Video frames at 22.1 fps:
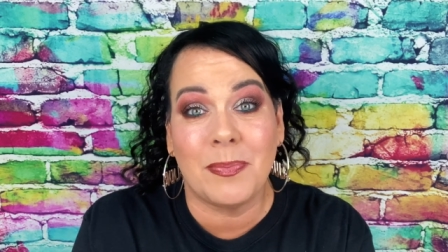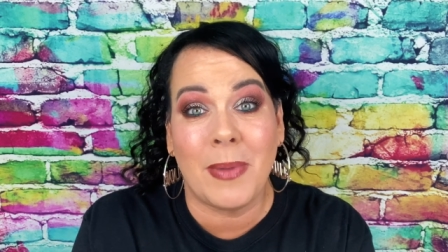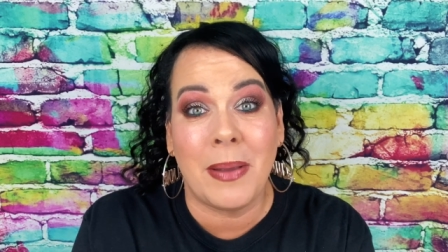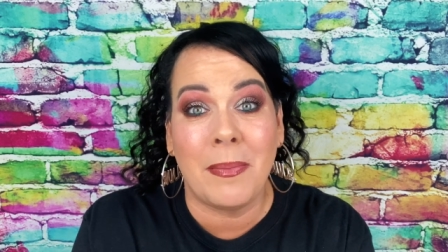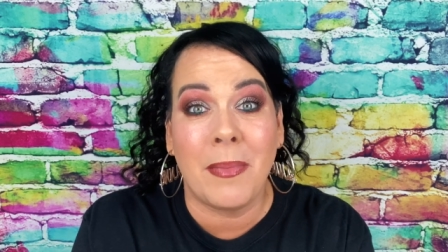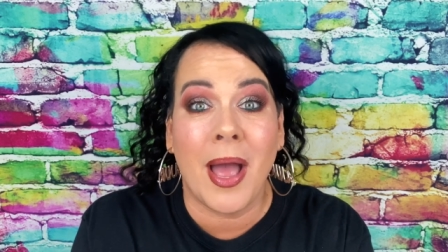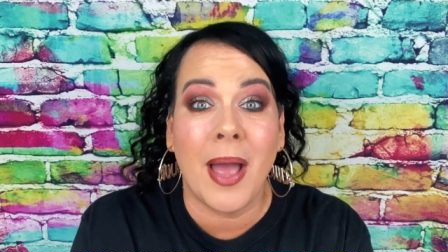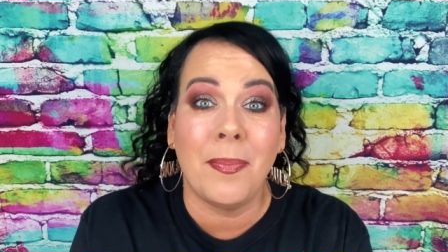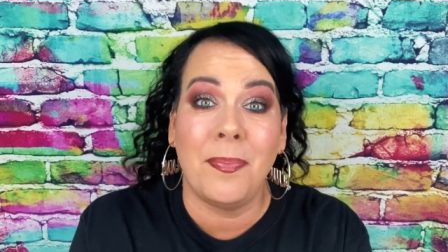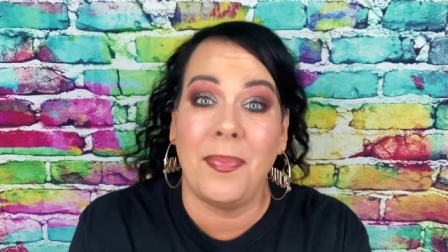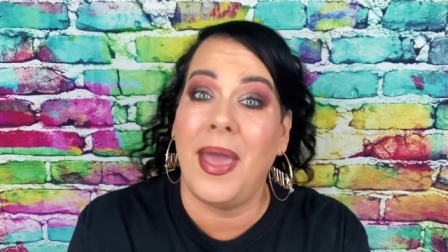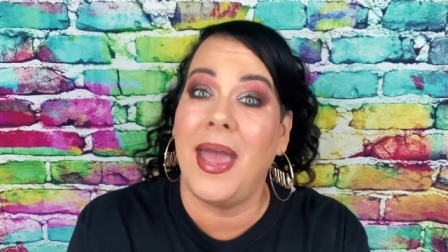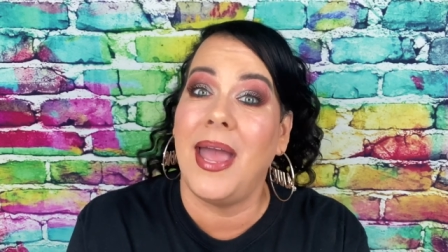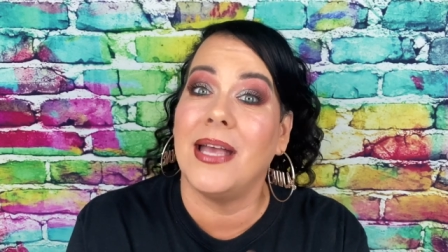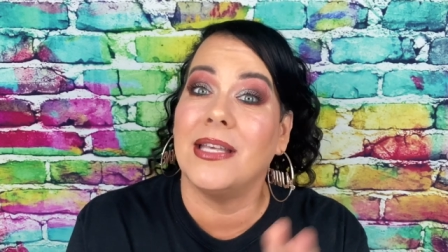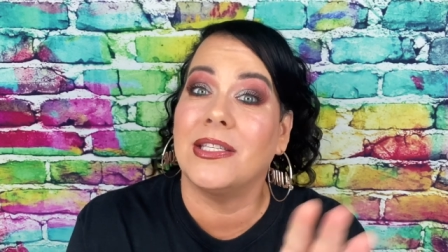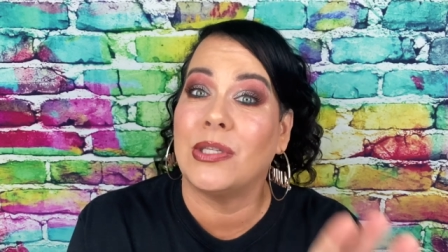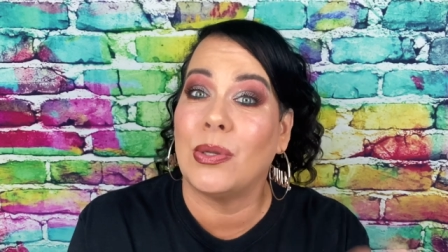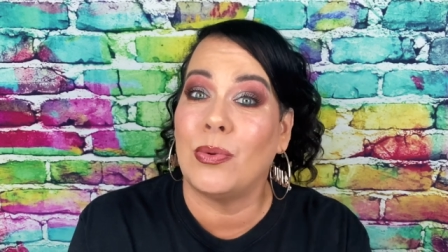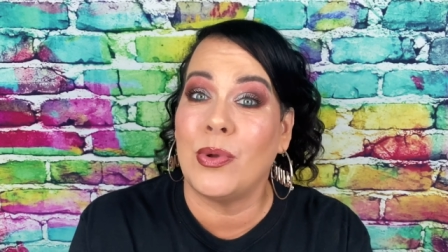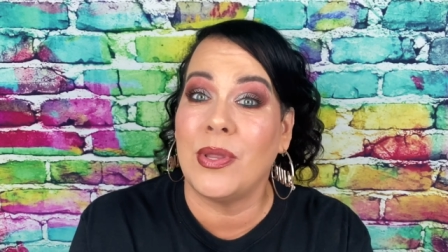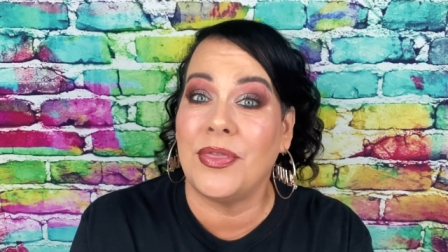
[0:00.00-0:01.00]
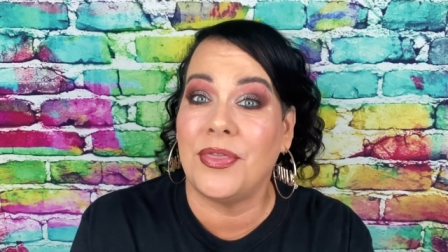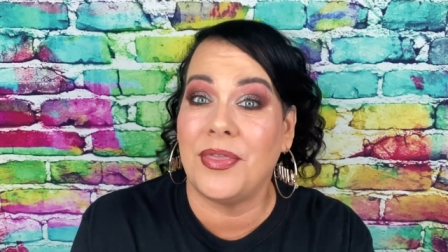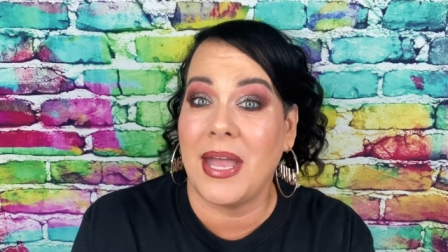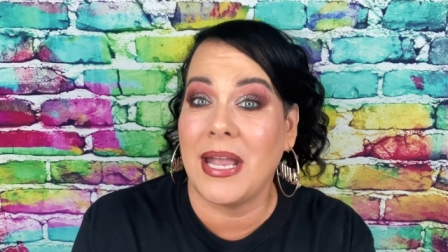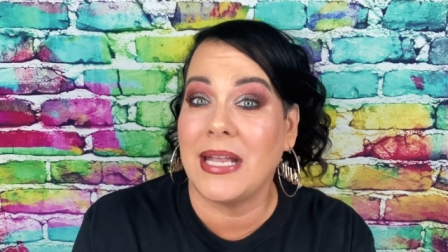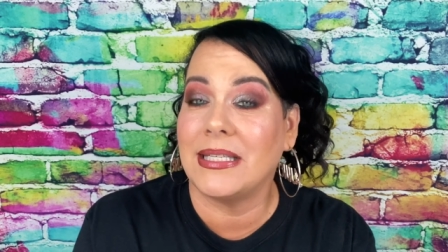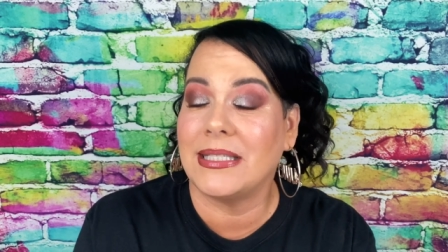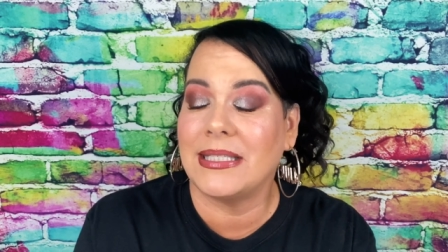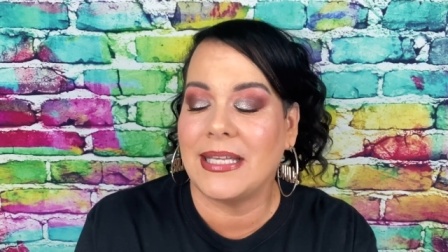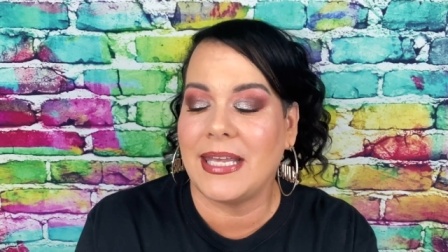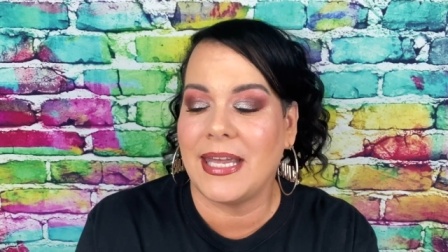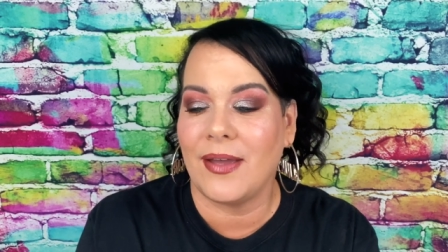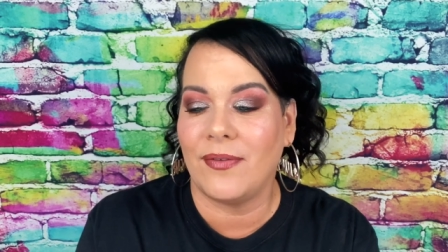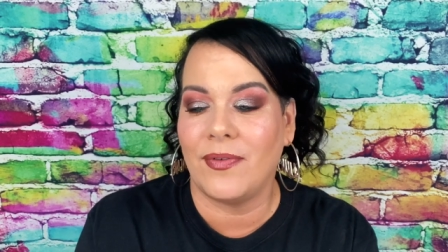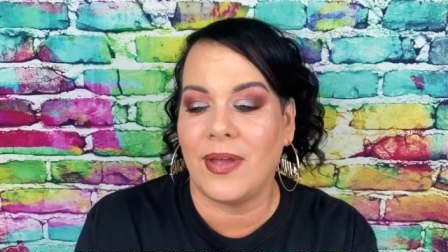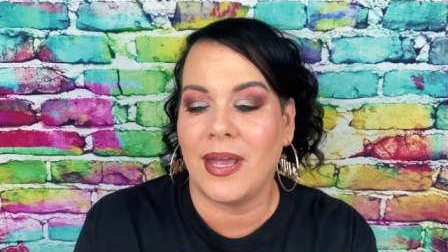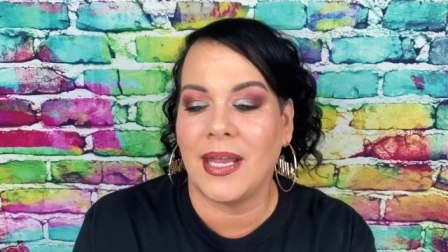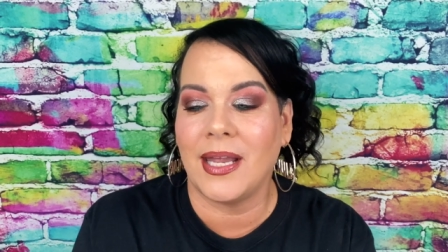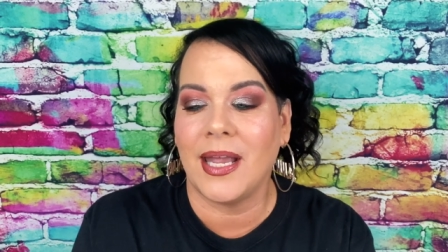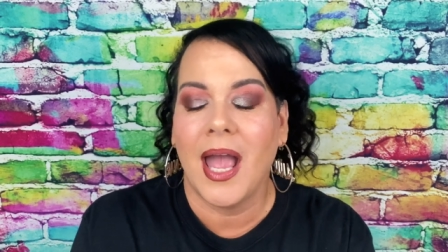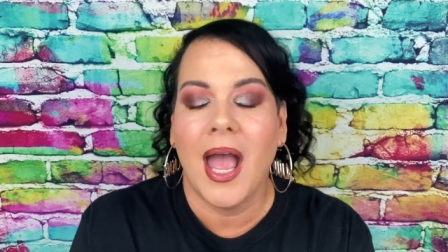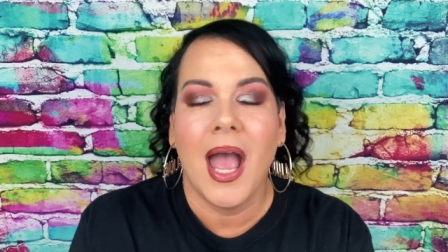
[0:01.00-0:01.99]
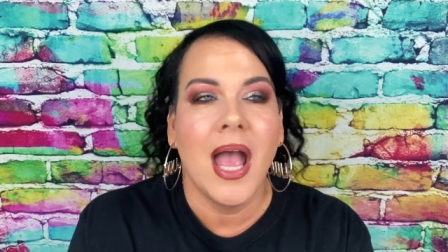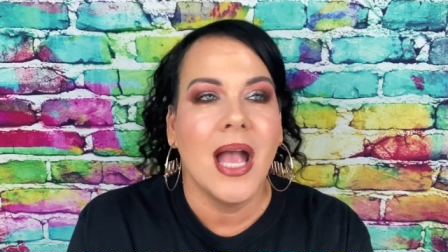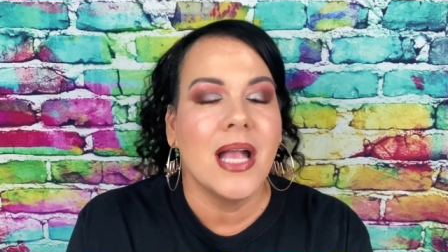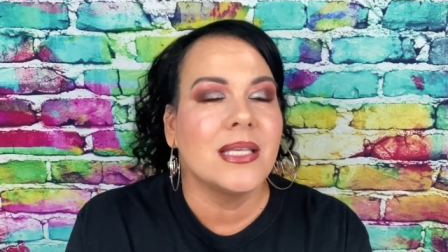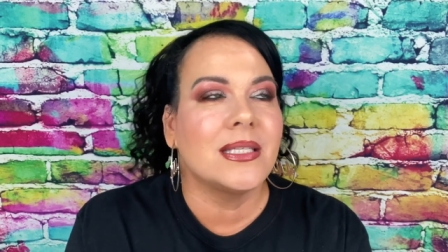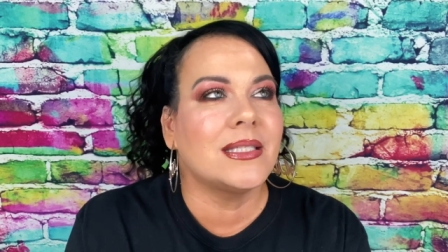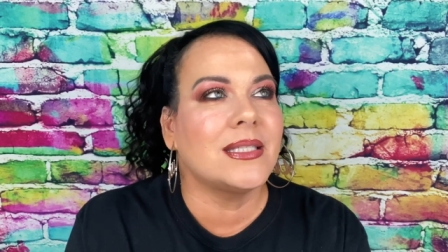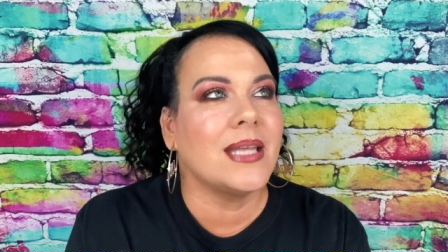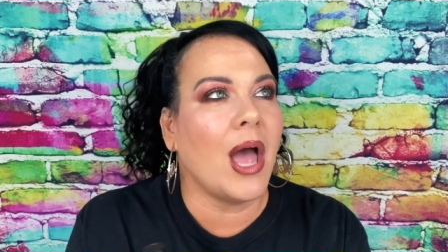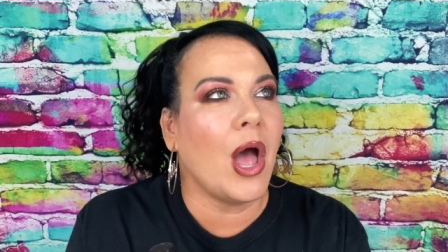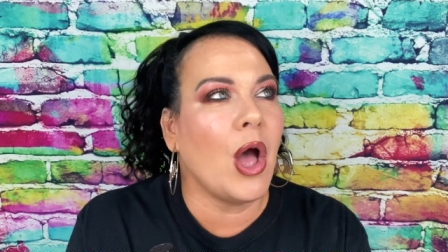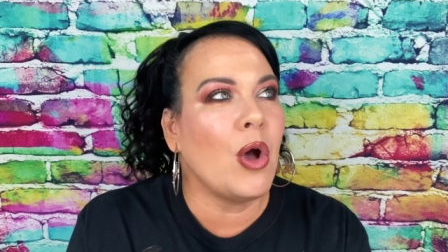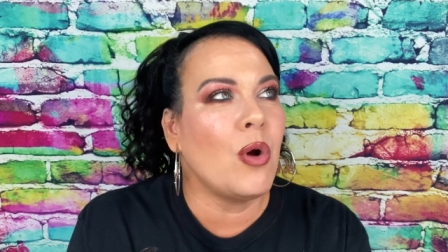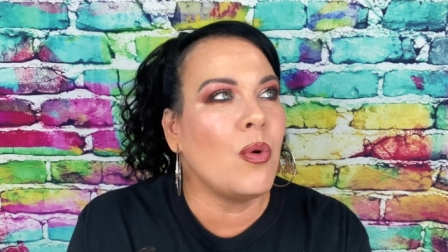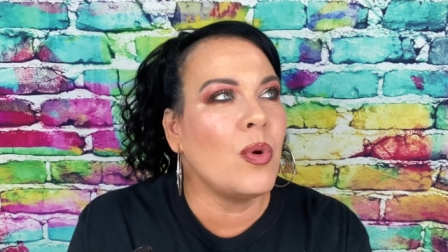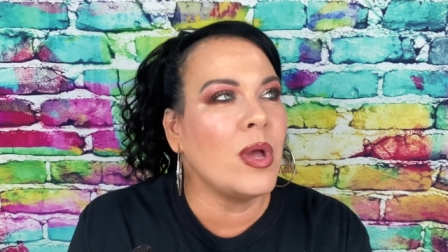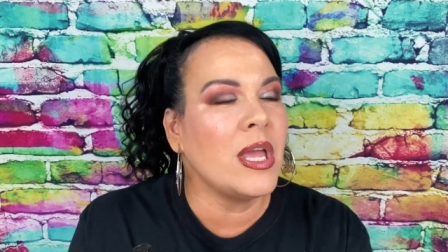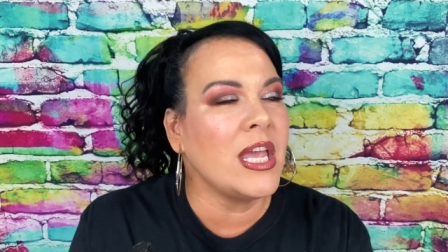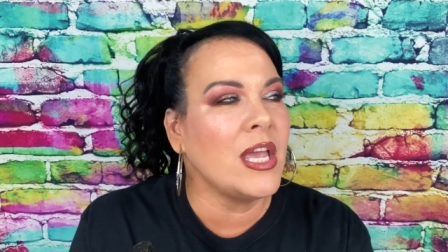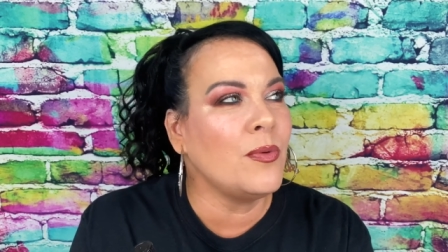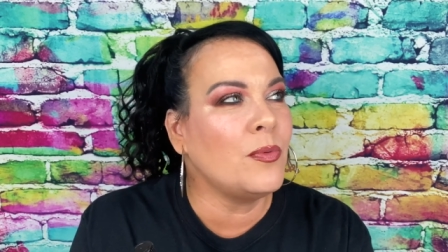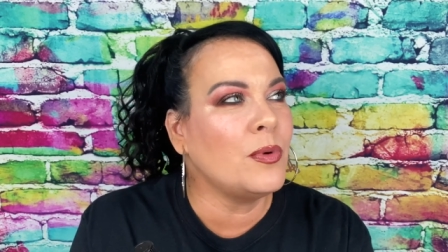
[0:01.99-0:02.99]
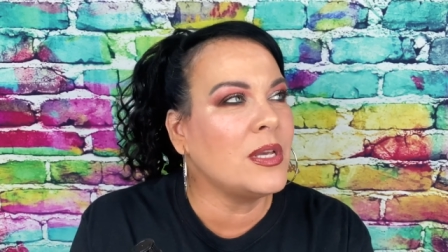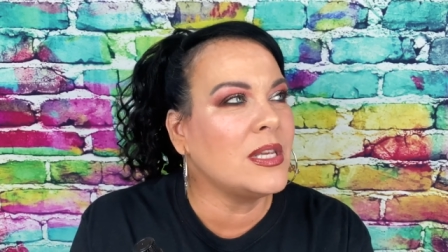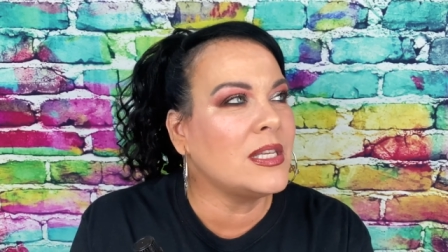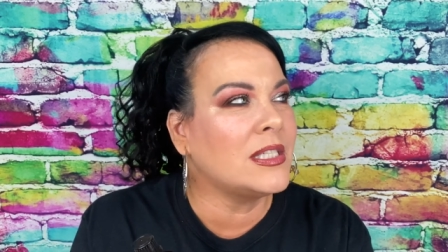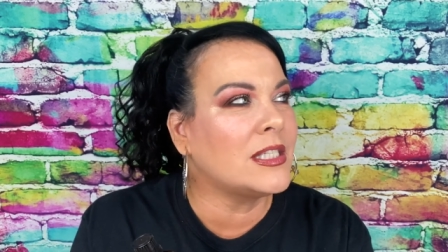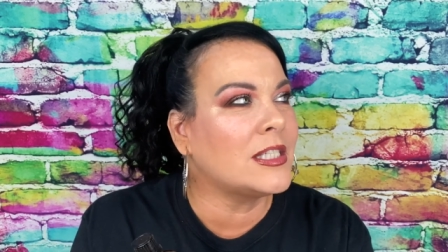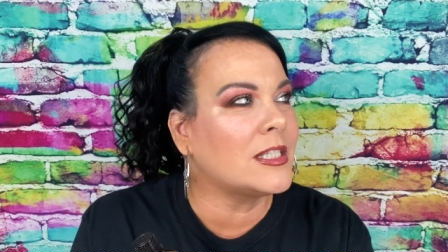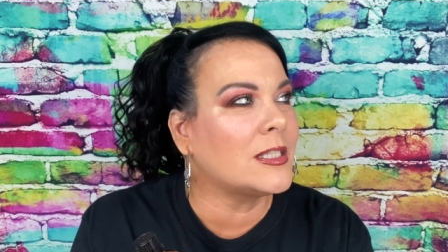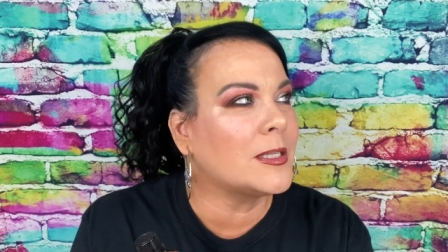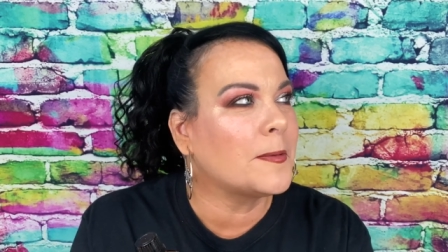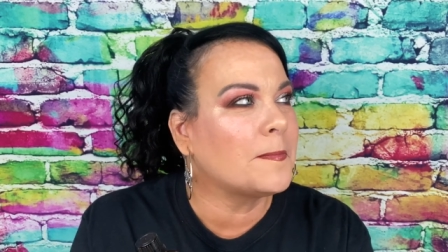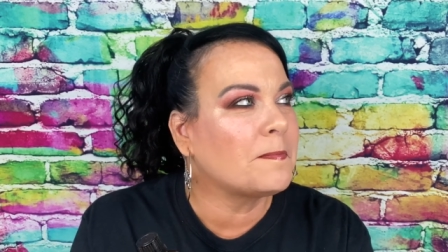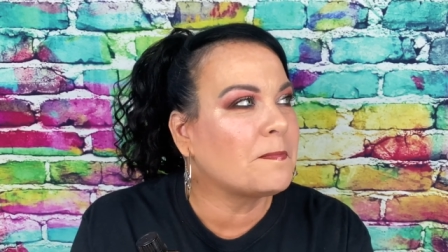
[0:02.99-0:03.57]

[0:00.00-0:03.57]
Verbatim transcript: My mom passed on Thanksgiving. So it was